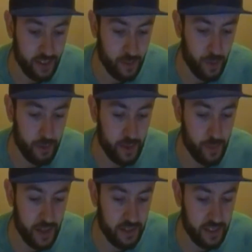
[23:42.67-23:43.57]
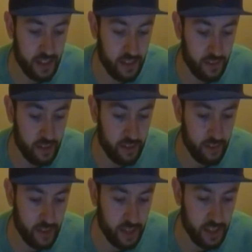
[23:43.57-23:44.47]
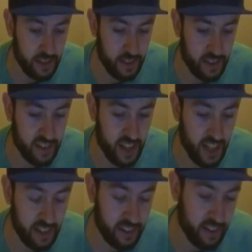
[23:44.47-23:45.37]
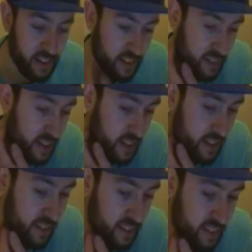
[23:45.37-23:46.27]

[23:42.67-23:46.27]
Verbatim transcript: It's probably the best e t-shirt that Ethan has got has done.